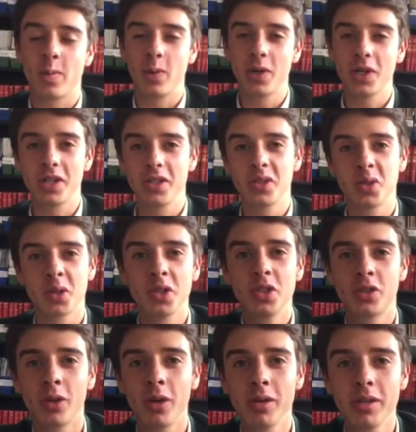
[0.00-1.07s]
We're going to
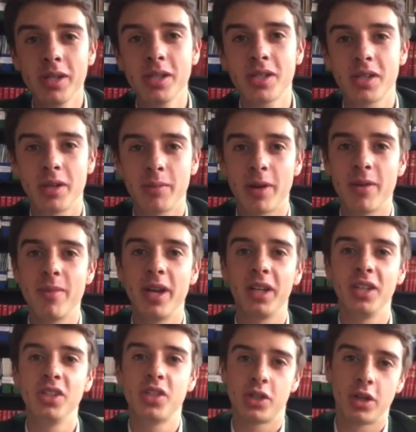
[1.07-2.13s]
control this by
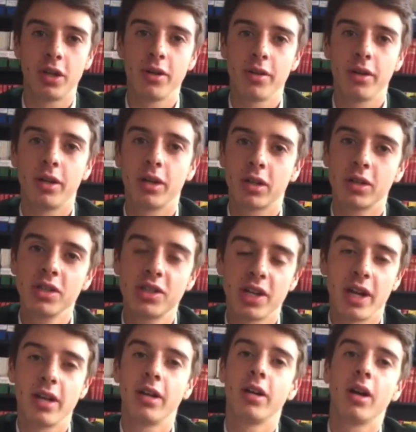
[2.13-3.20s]
making sure the
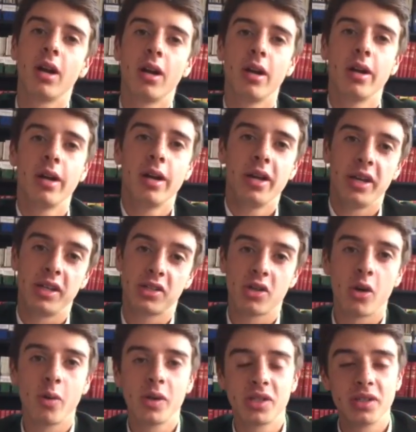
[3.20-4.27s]
container is
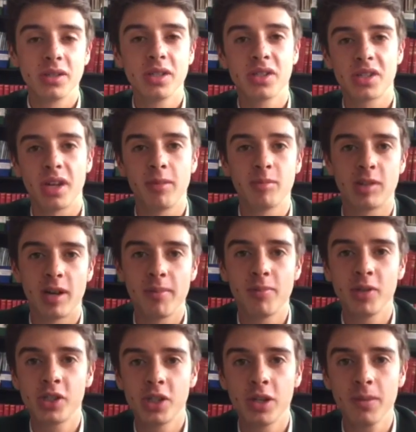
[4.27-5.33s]
always in the same
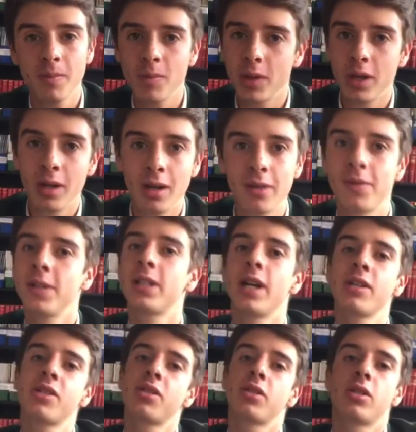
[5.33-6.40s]
temperature. If it
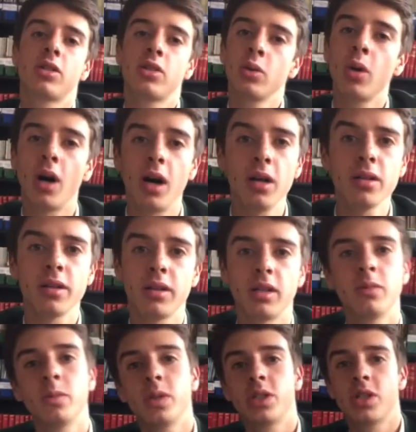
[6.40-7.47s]
gets too hot,
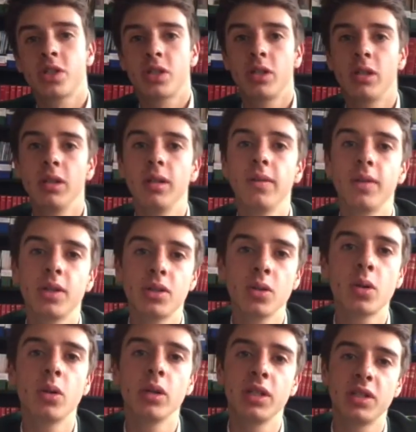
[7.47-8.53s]
then we're just going to need it to
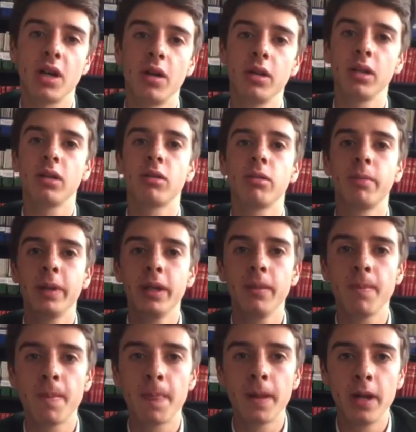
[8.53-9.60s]
cool it down a little bit,
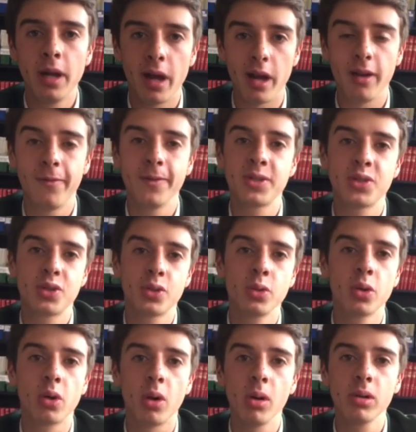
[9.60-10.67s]
and if it's
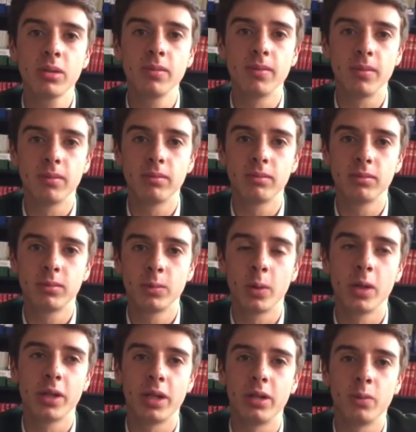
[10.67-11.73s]
too cold,
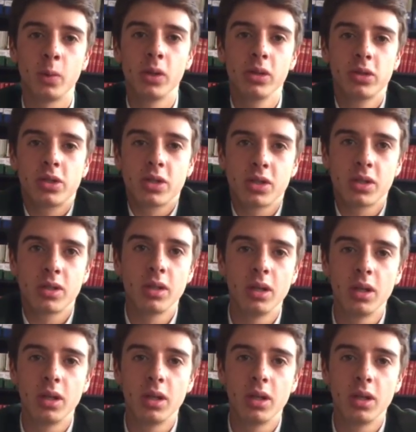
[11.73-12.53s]
well then we'll just